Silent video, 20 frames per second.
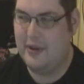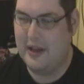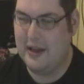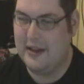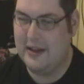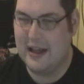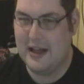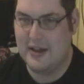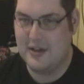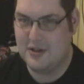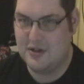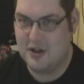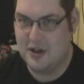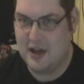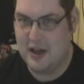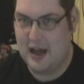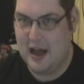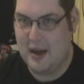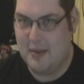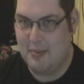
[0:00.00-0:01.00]
think that's
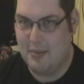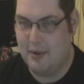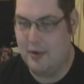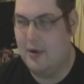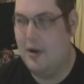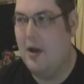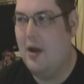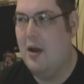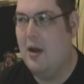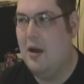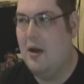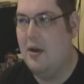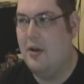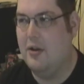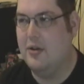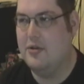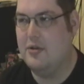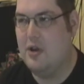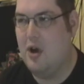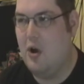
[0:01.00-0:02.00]
going to happen.
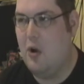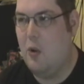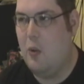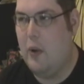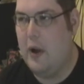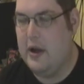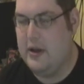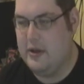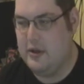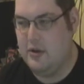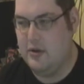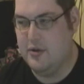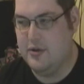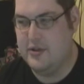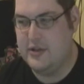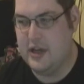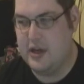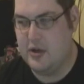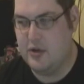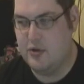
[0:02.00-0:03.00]
There's no way that your
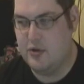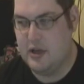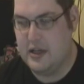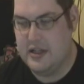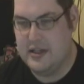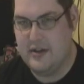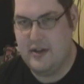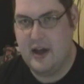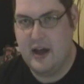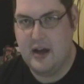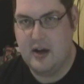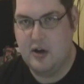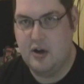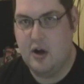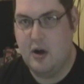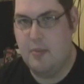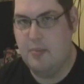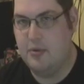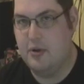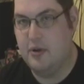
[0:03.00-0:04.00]
secretary is that
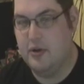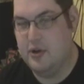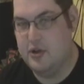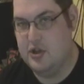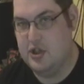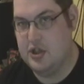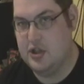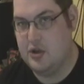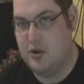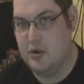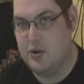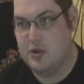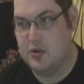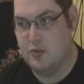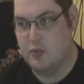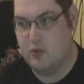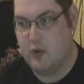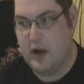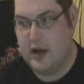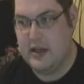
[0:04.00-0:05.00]
incompetent that she's going
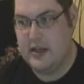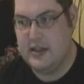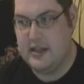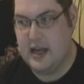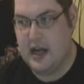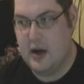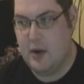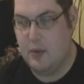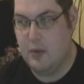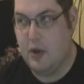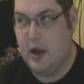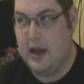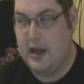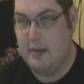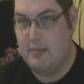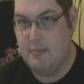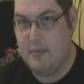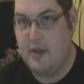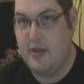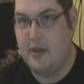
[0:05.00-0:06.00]
to write down
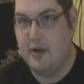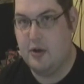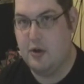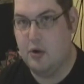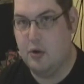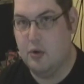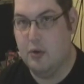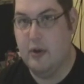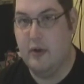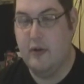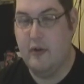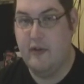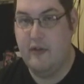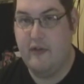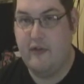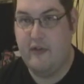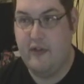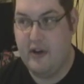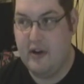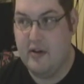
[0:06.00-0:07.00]
a mythical,
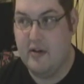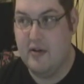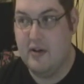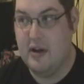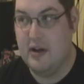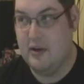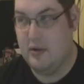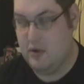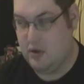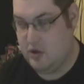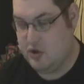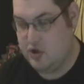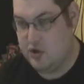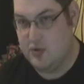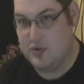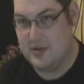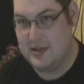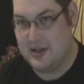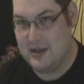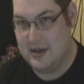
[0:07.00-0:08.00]

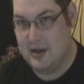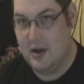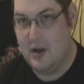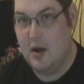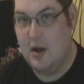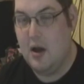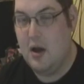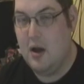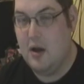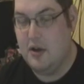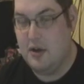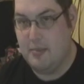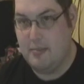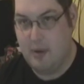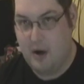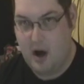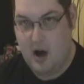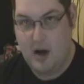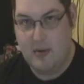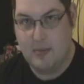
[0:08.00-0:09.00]
fear-inducing
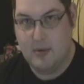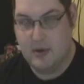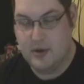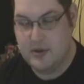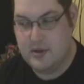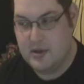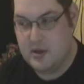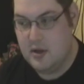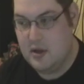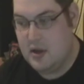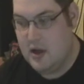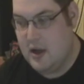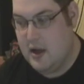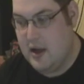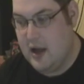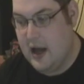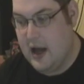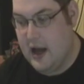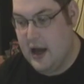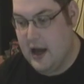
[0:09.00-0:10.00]
department
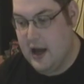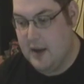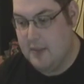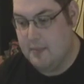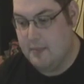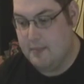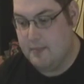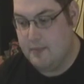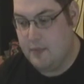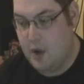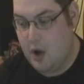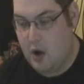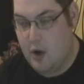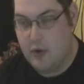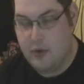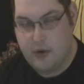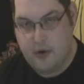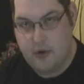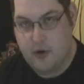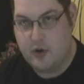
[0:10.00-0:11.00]

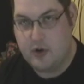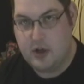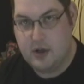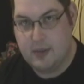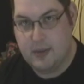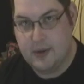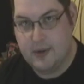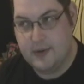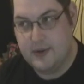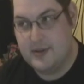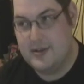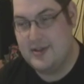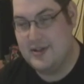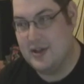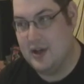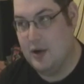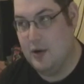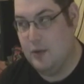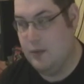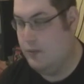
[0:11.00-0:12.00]
on the document.
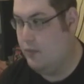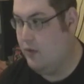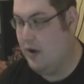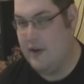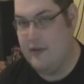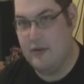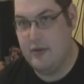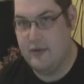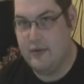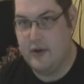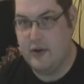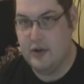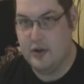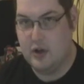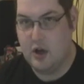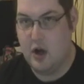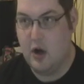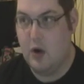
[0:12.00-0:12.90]
So right from the very